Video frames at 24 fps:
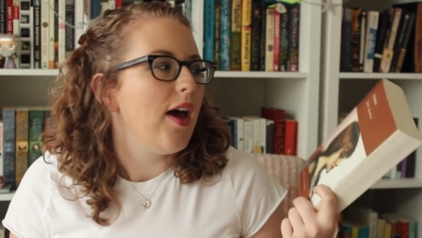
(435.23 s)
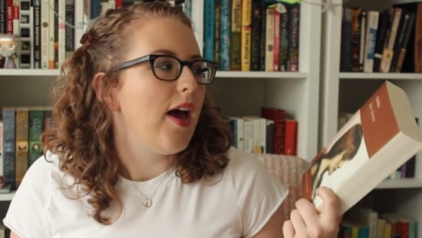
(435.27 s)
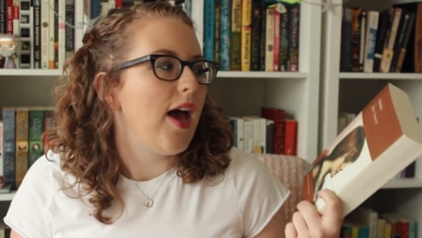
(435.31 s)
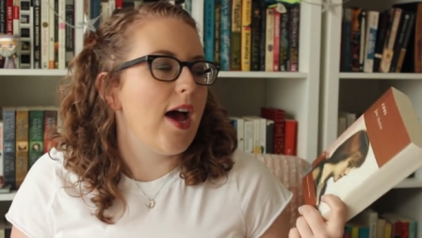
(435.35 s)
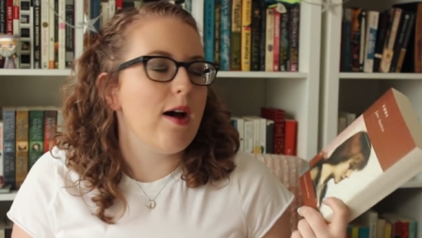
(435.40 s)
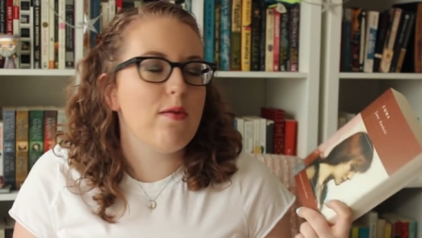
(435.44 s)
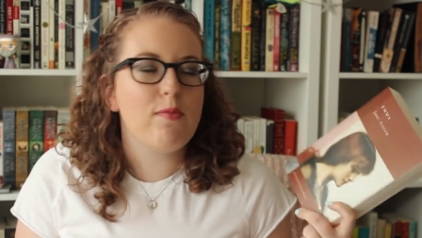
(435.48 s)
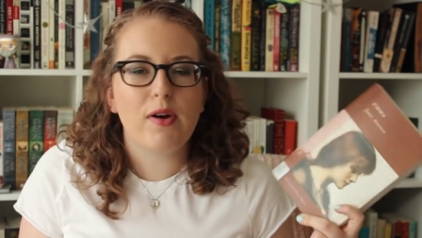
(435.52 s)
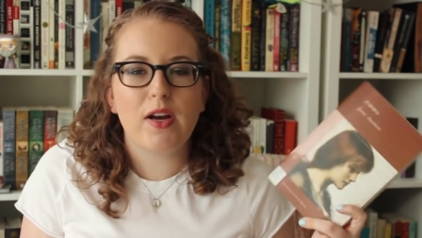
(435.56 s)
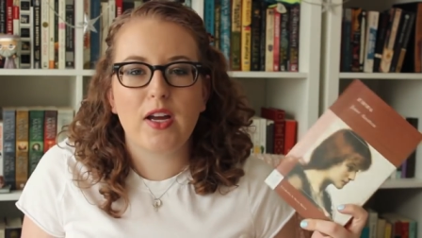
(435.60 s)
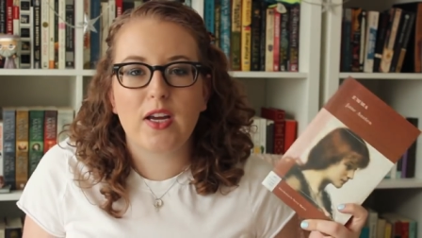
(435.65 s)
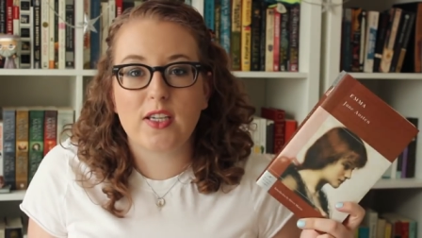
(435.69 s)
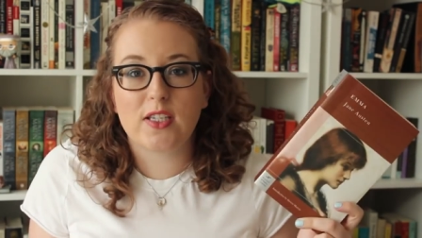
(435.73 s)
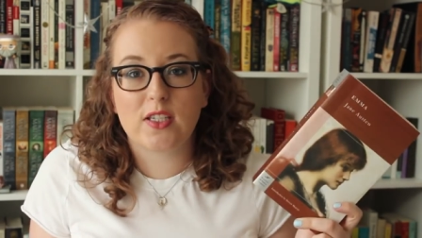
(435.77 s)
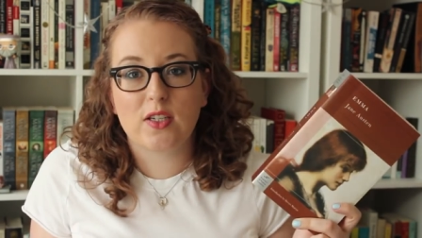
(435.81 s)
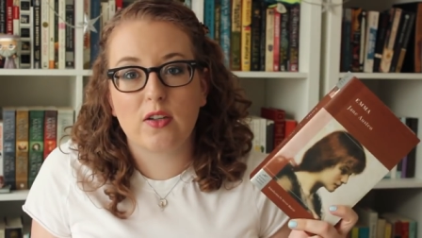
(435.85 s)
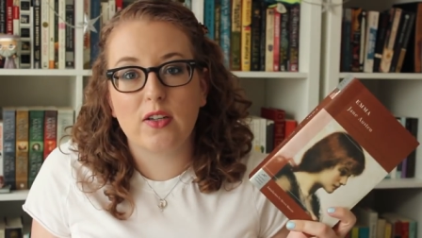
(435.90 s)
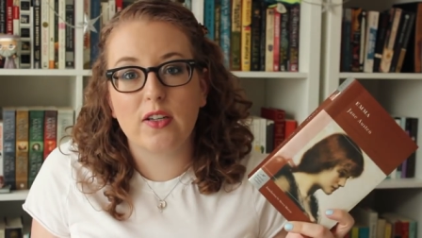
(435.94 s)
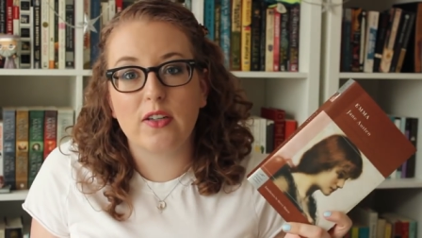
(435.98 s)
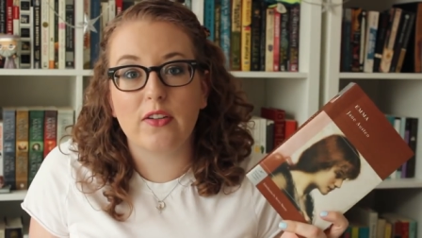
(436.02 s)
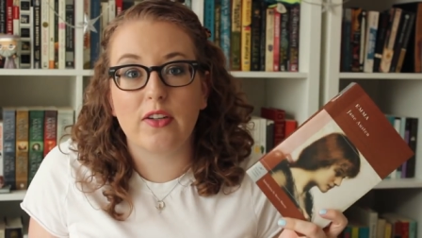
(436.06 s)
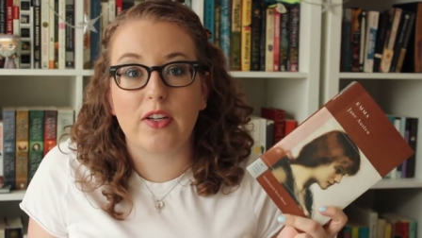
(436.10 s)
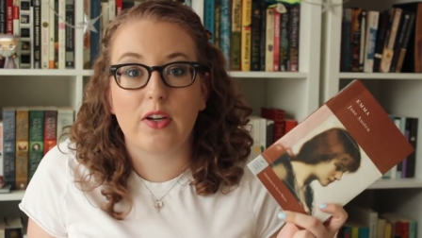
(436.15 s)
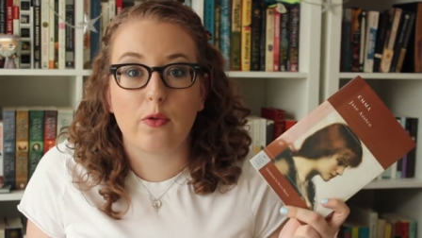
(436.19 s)
Emma is
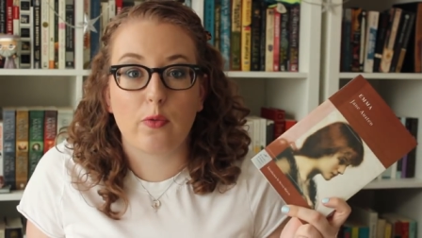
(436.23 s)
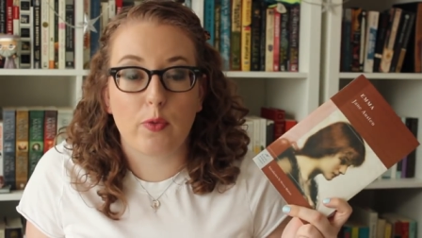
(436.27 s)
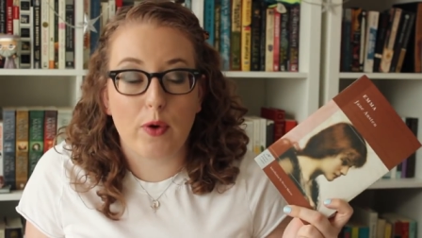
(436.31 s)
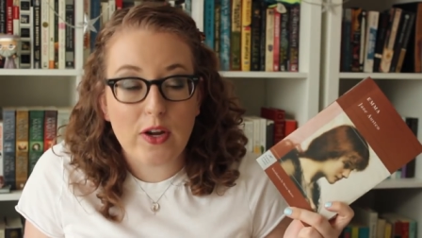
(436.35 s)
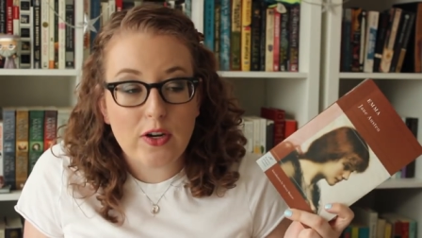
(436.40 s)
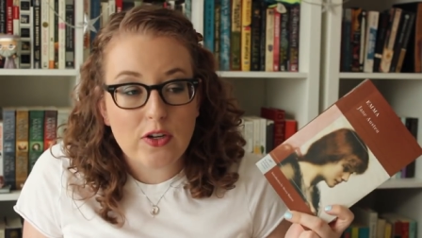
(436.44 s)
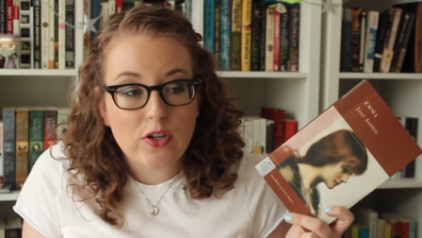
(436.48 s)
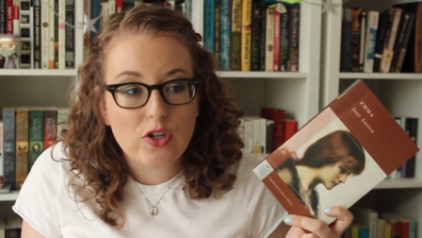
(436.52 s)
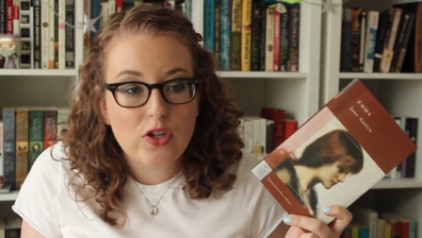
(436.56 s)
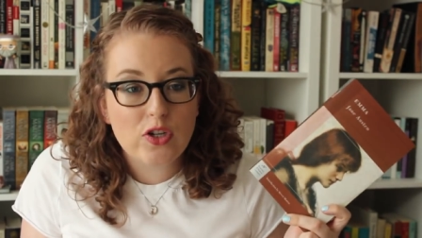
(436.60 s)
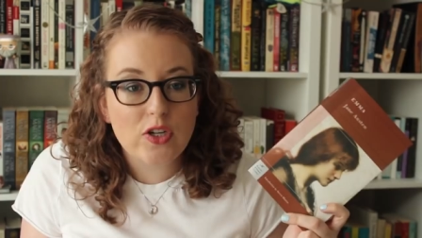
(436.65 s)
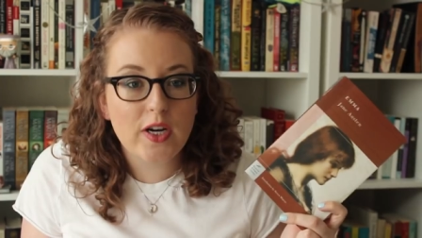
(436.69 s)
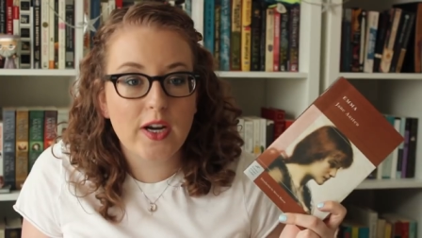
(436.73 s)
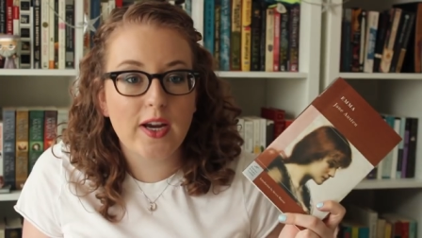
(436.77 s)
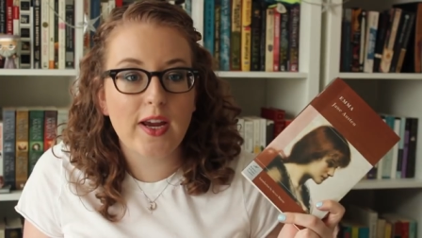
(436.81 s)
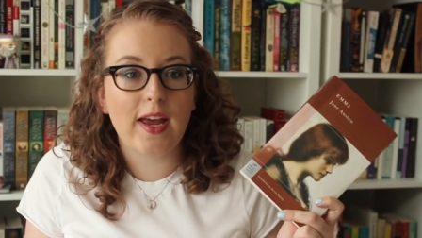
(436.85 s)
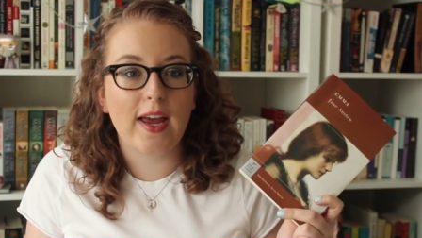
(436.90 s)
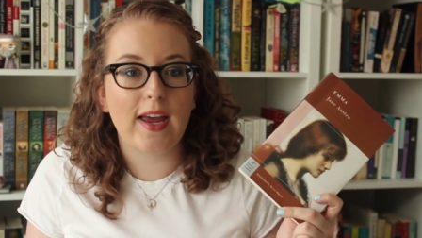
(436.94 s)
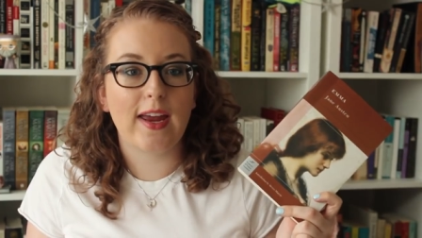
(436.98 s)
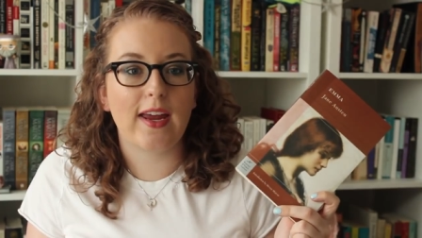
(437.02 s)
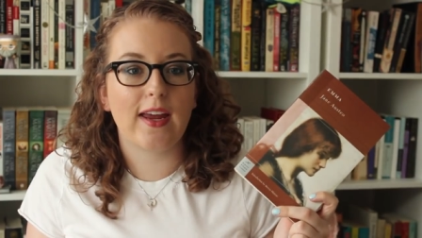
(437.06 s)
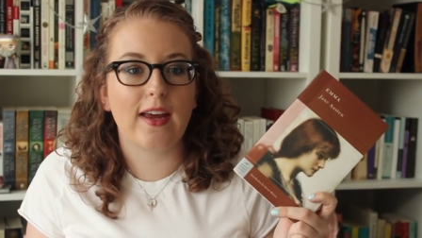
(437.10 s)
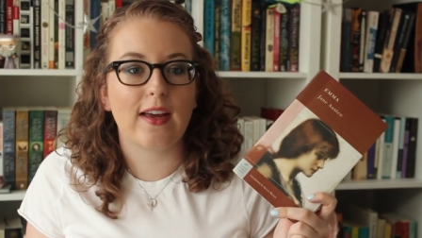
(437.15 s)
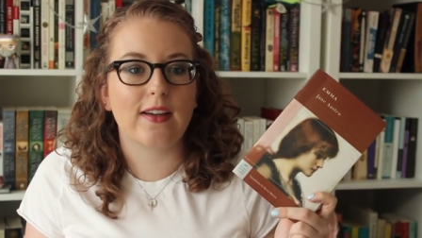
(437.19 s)
clearly rich
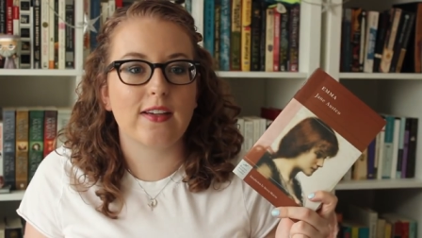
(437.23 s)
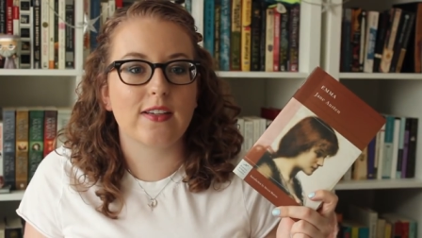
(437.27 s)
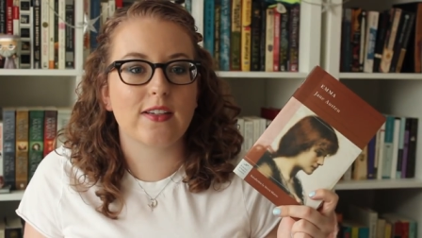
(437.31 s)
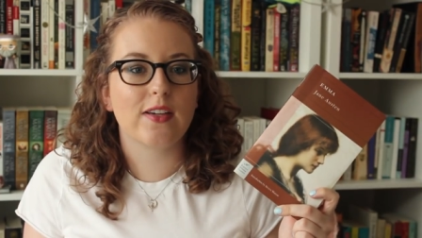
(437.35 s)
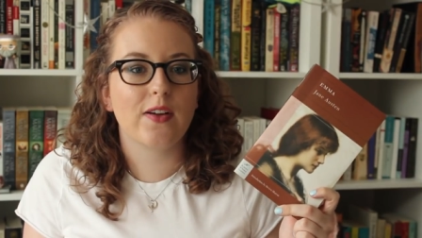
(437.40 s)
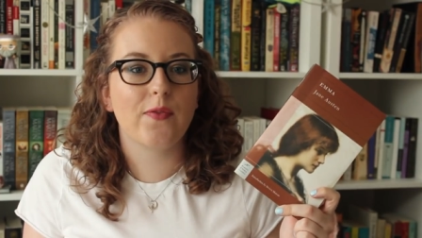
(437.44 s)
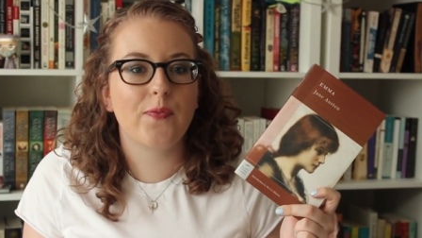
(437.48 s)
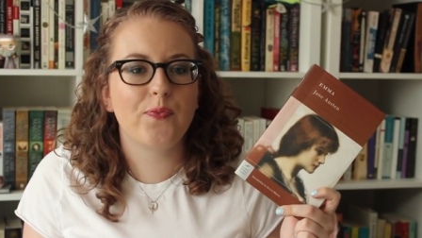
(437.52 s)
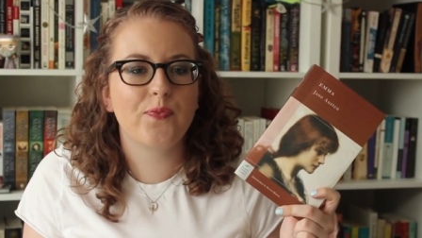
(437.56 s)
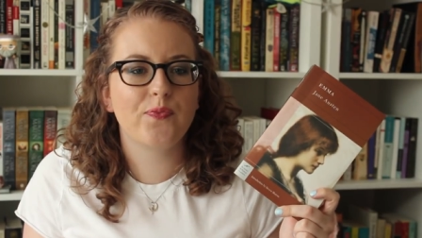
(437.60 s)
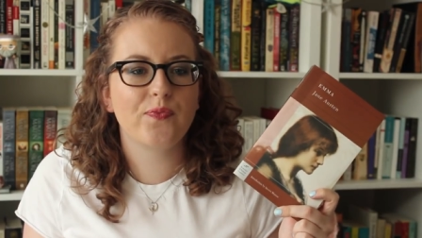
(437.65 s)
and